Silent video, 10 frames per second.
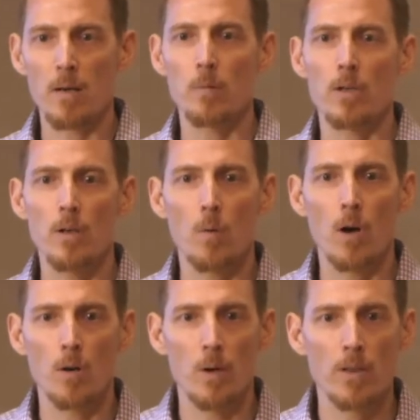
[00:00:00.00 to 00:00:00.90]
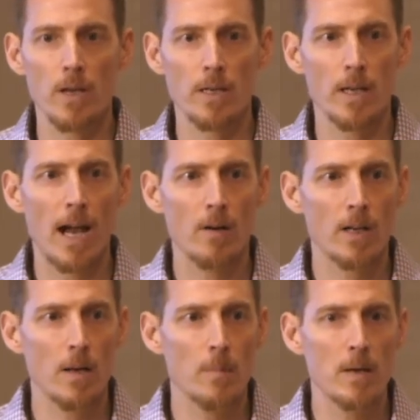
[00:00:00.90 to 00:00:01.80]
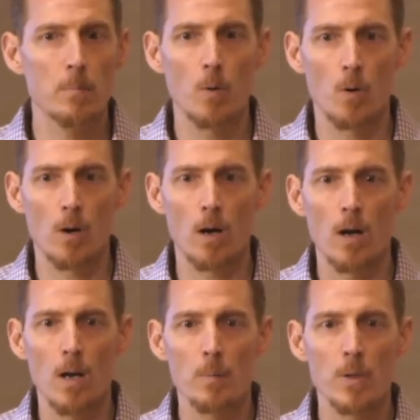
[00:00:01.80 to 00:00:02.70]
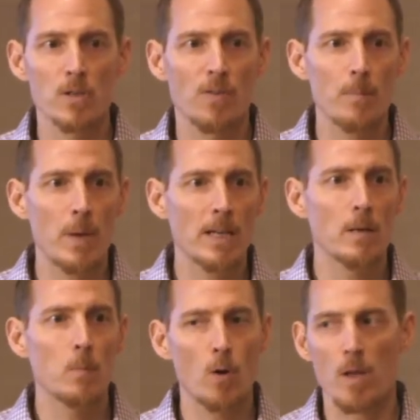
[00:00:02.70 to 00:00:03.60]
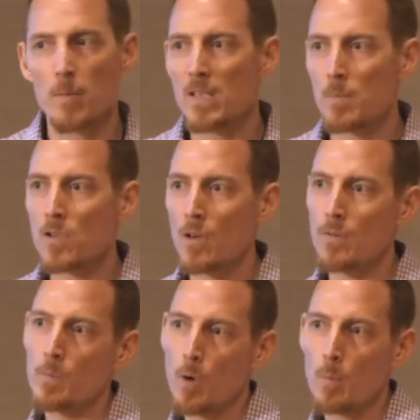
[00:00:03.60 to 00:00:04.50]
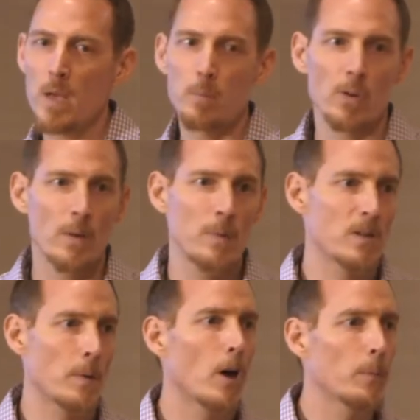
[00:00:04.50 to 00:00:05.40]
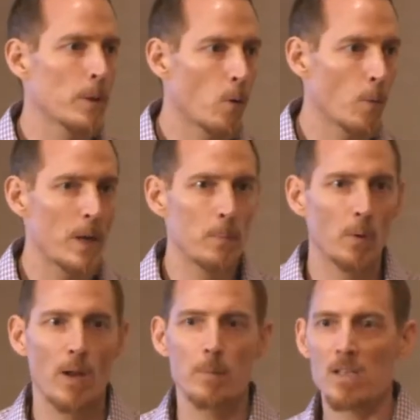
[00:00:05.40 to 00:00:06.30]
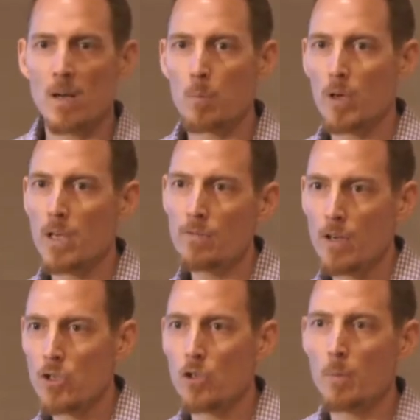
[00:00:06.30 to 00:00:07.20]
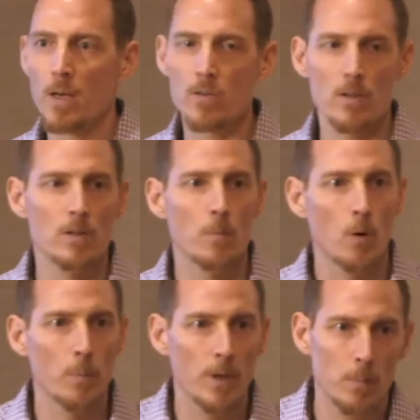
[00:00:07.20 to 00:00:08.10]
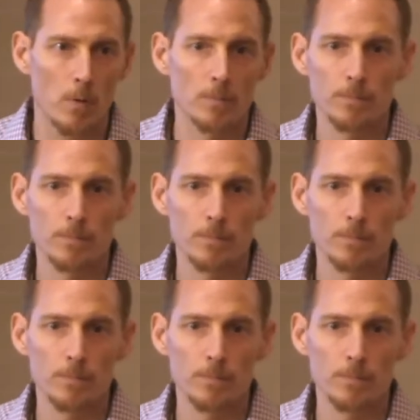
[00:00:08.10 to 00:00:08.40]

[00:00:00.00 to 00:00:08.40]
I want you to walk away thinking, how can I make more? Because if I'm making more, that means I'm serving more people. That means I'm helping more people. That means I'm bringing functional medicine to more people.